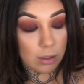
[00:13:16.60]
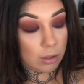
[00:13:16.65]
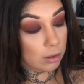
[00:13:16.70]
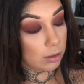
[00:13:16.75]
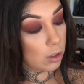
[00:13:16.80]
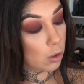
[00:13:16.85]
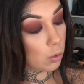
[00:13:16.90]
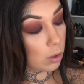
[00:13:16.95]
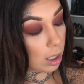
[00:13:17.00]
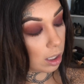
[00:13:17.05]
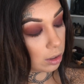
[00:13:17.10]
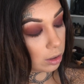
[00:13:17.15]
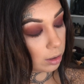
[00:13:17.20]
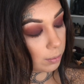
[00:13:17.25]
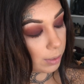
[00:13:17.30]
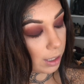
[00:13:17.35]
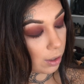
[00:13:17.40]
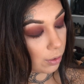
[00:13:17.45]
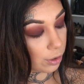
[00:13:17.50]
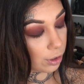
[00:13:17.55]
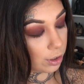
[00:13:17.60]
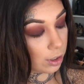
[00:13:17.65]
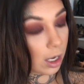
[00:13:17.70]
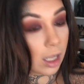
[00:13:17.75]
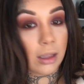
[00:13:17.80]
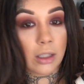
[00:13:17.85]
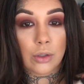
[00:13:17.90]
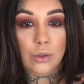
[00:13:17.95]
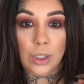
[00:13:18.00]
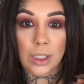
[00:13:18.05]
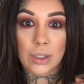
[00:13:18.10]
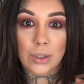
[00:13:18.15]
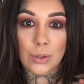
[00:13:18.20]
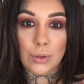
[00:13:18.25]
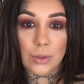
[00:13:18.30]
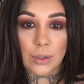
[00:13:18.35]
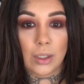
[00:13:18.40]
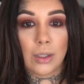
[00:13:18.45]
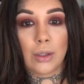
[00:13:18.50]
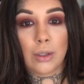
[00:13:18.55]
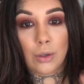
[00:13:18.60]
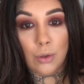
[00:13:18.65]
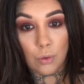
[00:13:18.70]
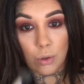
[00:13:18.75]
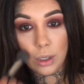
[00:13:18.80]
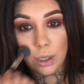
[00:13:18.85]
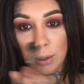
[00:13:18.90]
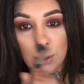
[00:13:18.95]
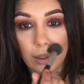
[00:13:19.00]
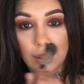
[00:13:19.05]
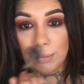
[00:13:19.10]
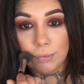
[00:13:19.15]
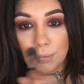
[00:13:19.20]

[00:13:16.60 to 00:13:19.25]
no color powder, not the translucent, the no color.